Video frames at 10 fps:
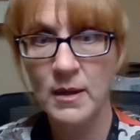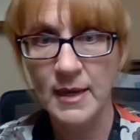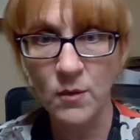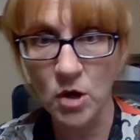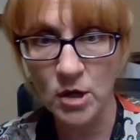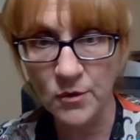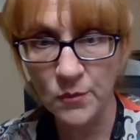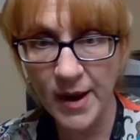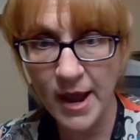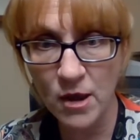Now we're on to
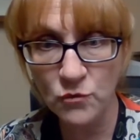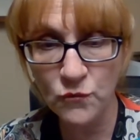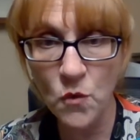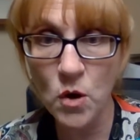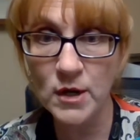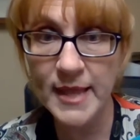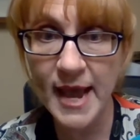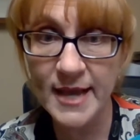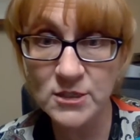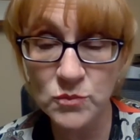round 4,
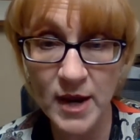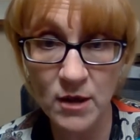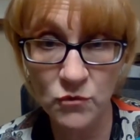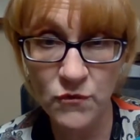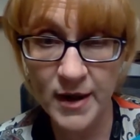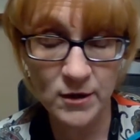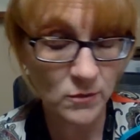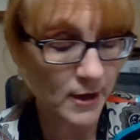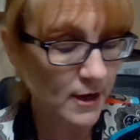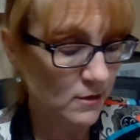last round, final
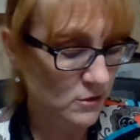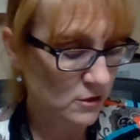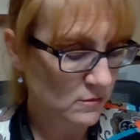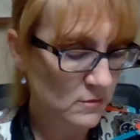round.